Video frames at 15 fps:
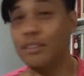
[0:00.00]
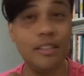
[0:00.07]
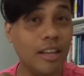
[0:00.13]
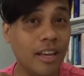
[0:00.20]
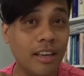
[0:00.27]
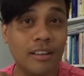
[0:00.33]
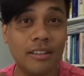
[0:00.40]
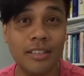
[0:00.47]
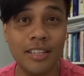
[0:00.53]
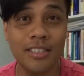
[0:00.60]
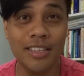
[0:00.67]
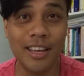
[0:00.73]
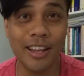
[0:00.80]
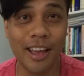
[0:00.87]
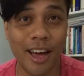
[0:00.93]
yeah, that's
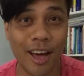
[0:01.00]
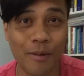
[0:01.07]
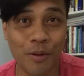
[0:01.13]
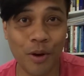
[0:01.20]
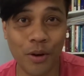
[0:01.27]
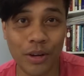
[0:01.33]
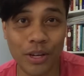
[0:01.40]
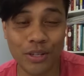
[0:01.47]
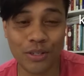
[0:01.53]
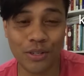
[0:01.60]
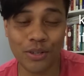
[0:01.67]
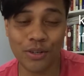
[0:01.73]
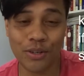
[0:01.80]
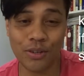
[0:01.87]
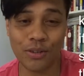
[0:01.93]
it. I'm going
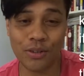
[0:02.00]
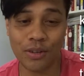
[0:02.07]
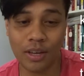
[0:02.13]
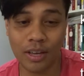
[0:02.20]
to